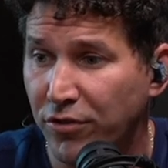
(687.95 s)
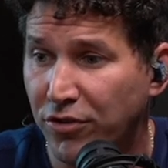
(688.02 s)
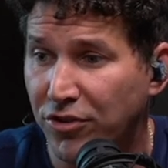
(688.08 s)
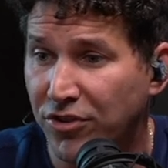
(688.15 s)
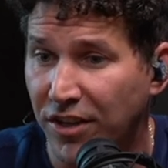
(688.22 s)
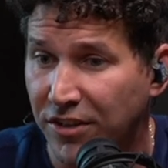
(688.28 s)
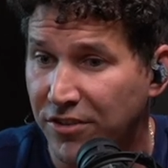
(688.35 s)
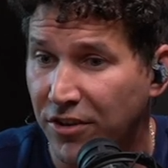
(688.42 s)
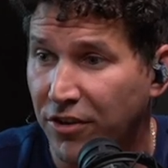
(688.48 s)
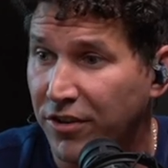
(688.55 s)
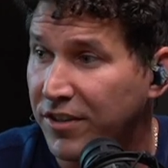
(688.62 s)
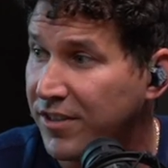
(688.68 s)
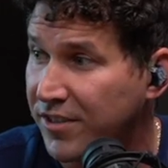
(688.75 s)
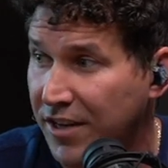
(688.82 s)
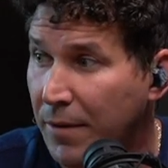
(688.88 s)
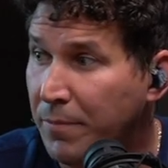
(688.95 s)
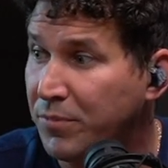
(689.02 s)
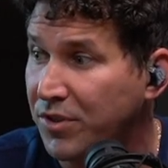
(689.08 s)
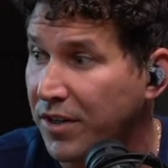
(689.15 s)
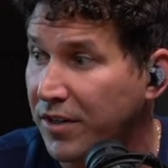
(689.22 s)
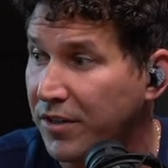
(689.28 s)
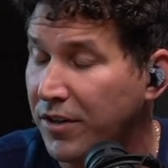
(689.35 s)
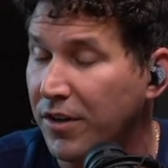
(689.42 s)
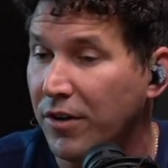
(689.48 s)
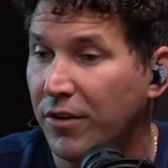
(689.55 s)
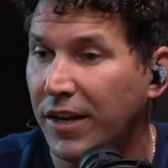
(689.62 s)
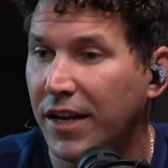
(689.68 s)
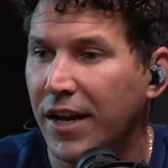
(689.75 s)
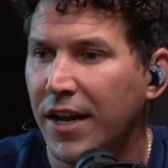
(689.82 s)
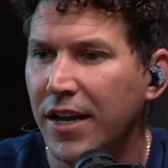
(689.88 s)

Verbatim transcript: since our inception, you know, mm-hmm. like